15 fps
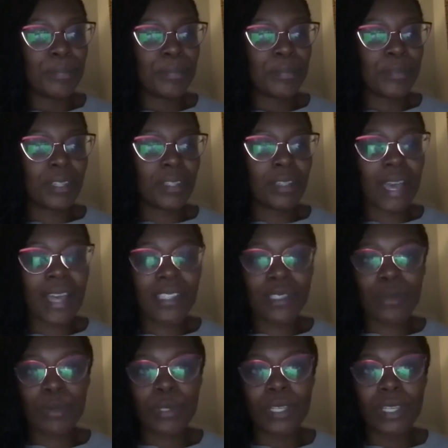Last
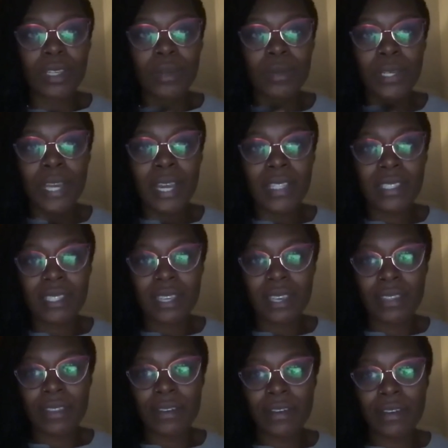week, we got
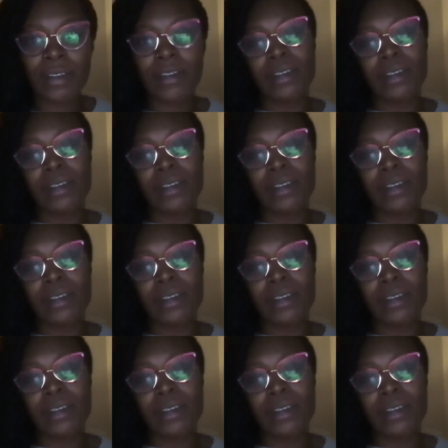together,